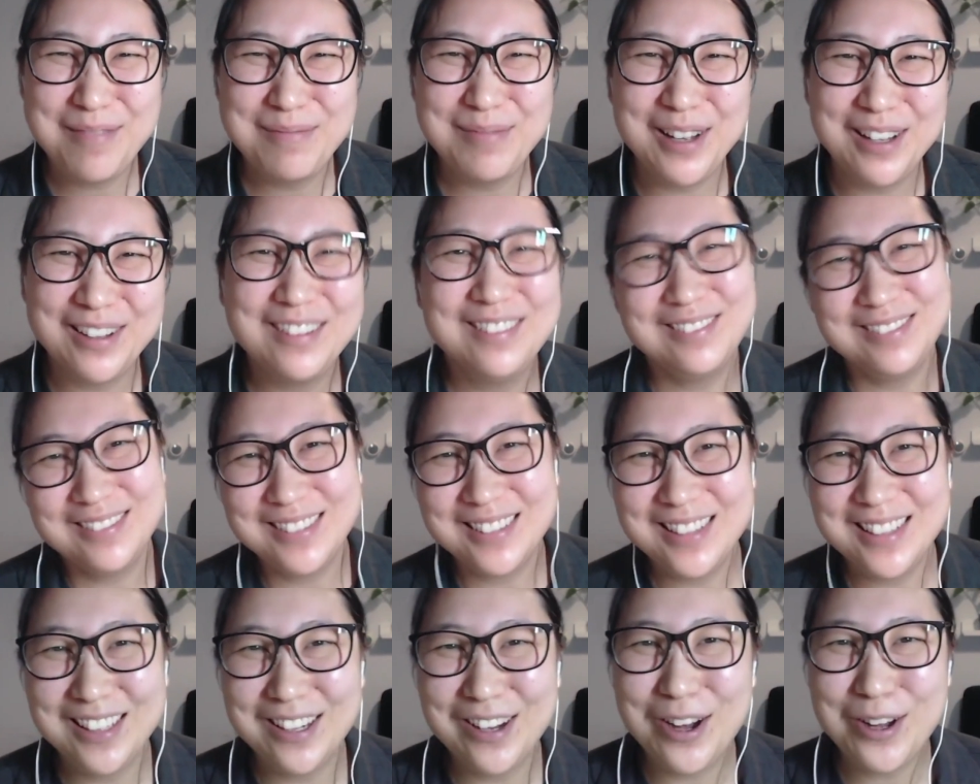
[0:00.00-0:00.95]
But
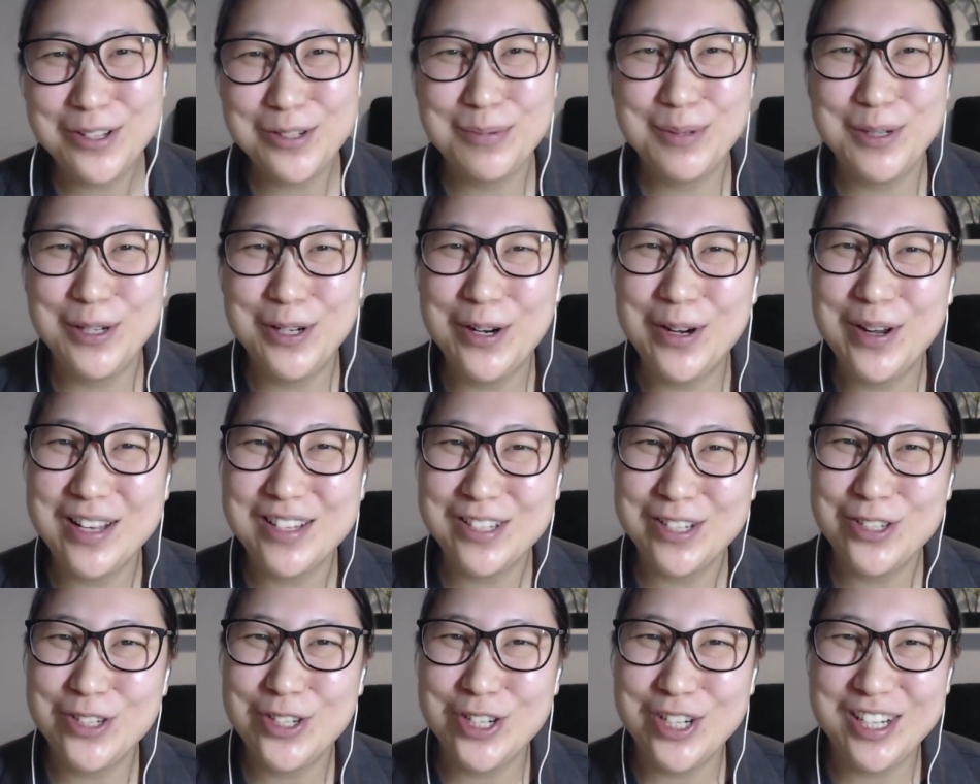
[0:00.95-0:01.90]
entrepreneur is a
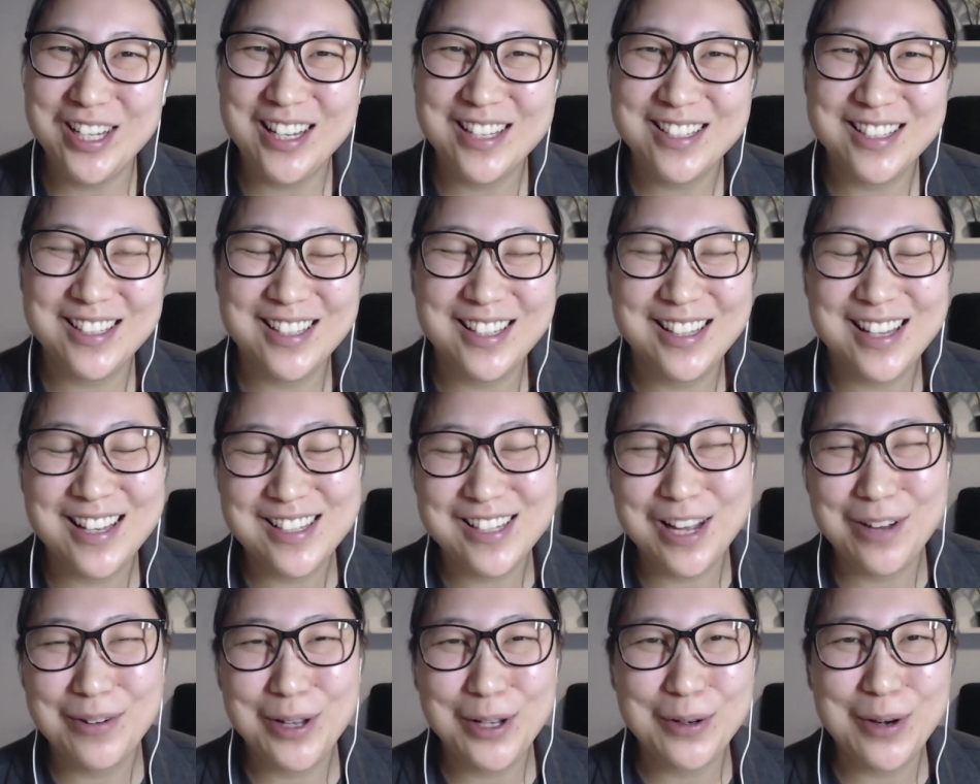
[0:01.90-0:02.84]
journey, isn't it? That's
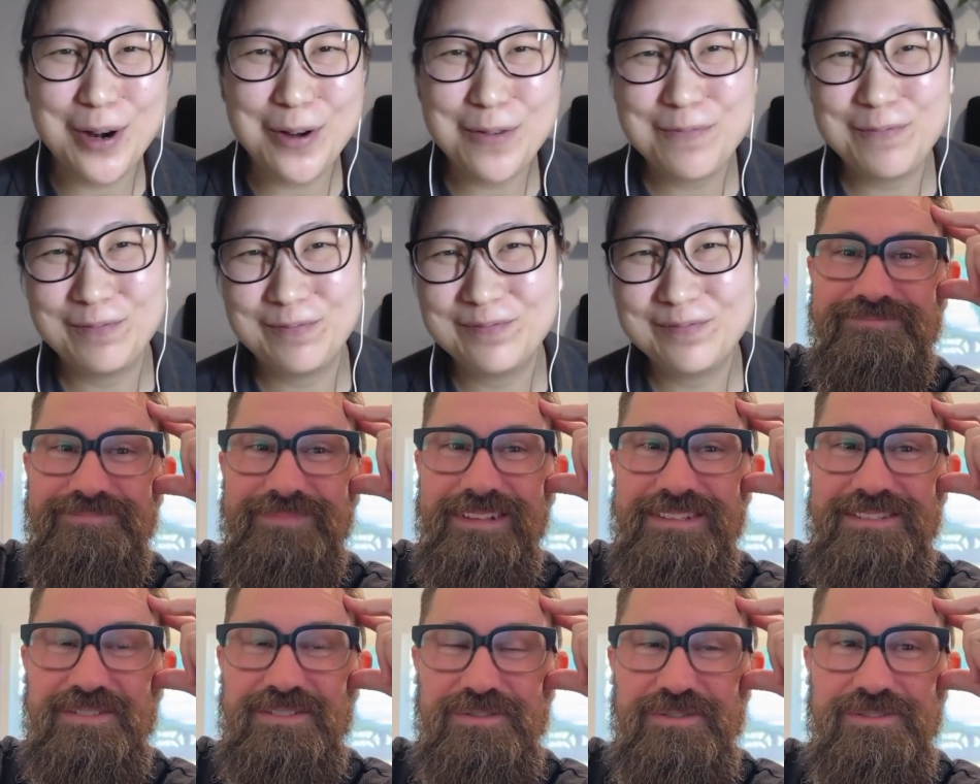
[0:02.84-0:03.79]
how we grow.
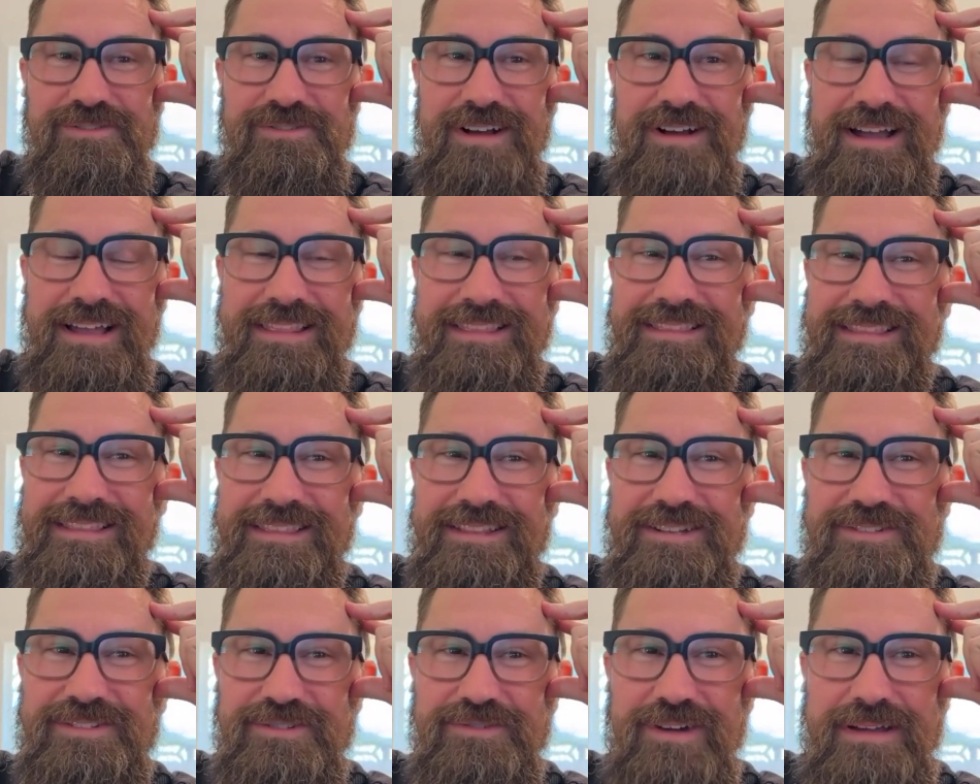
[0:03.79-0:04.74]
it's true. And
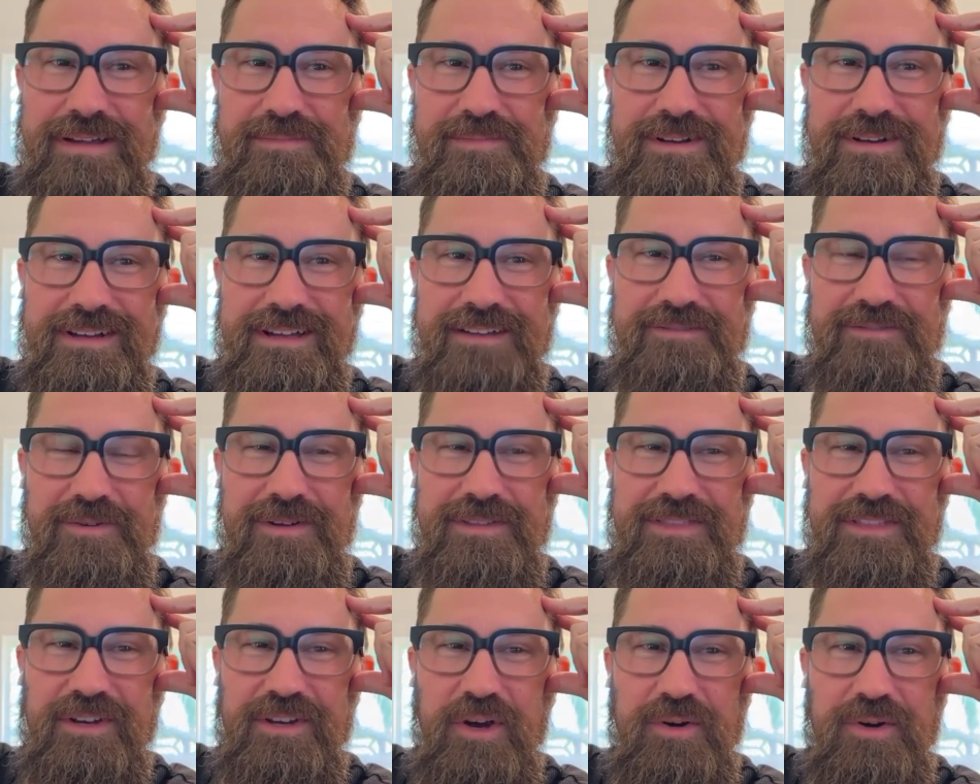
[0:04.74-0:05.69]
there's a great book. Have you read
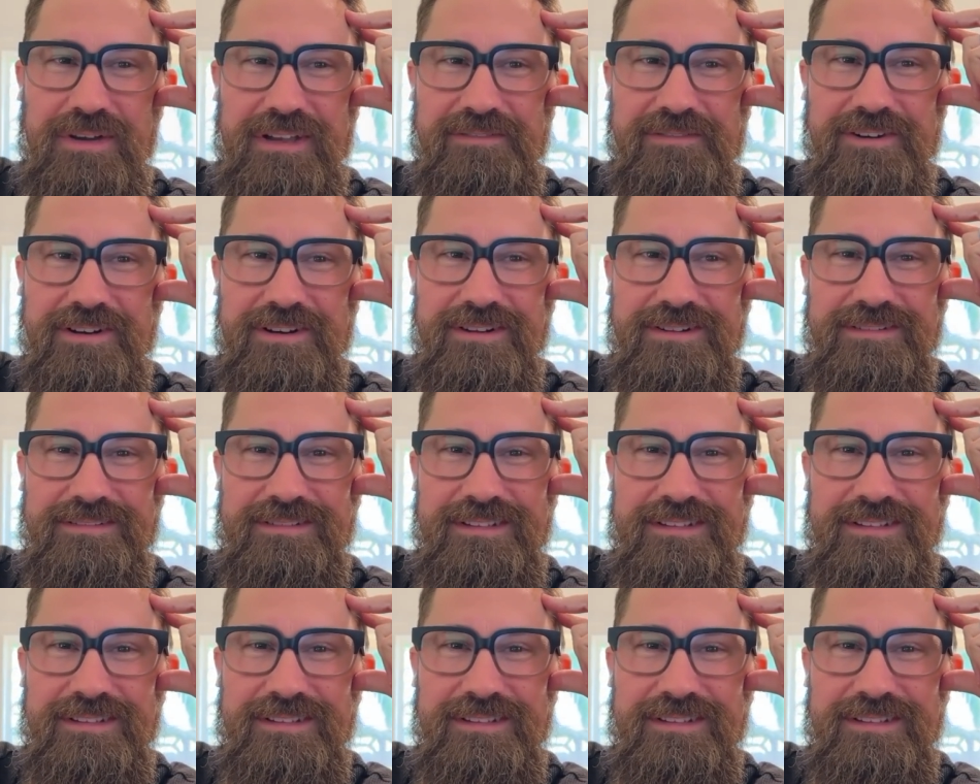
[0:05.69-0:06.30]
The Go-Giver?